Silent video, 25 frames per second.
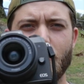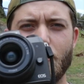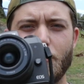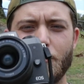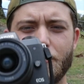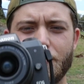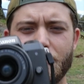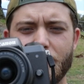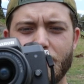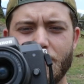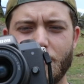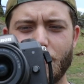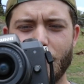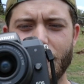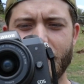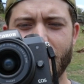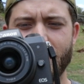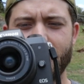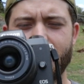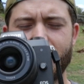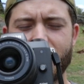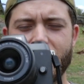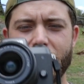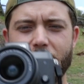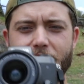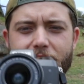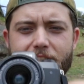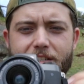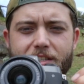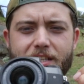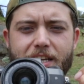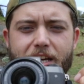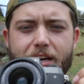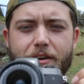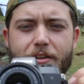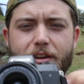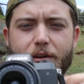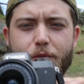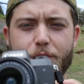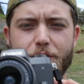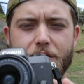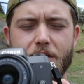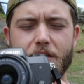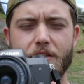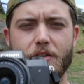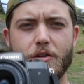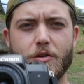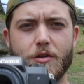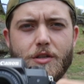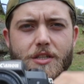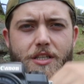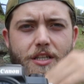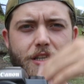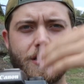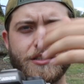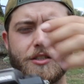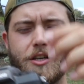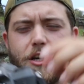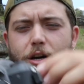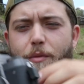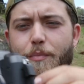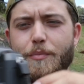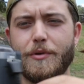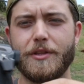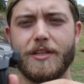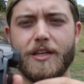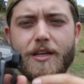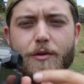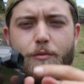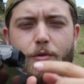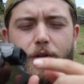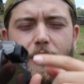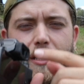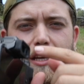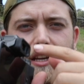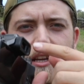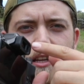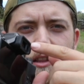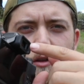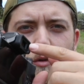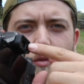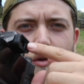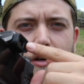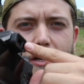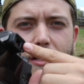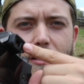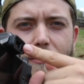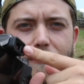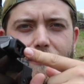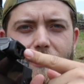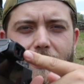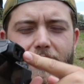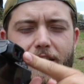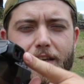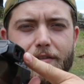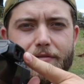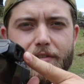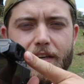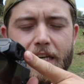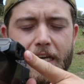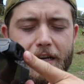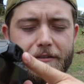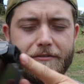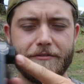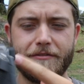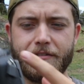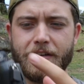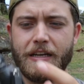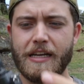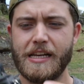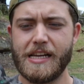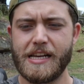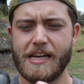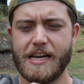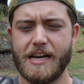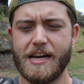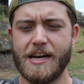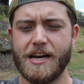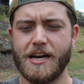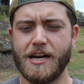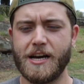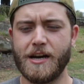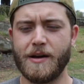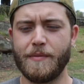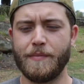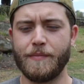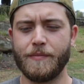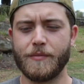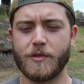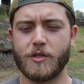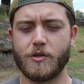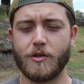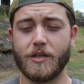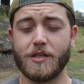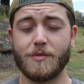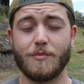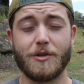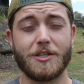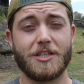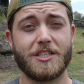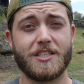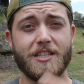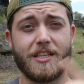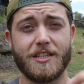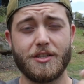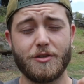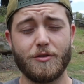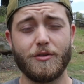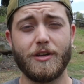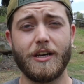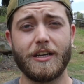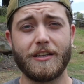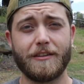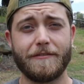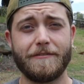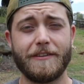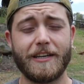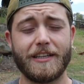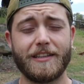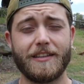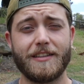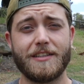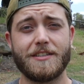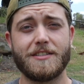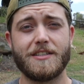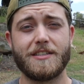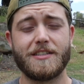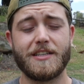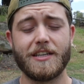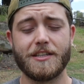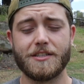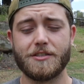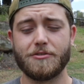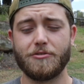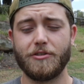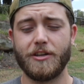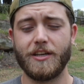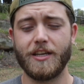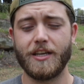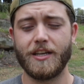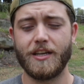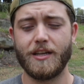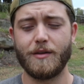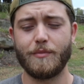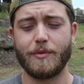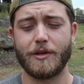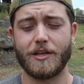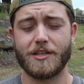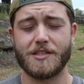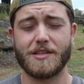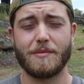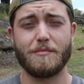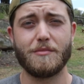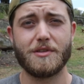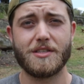odd the way it tilts down. I wish it could tilt up, but then it would get in the way of the EVF. So as much as I do like the fact that there's a tilt screen in it, because I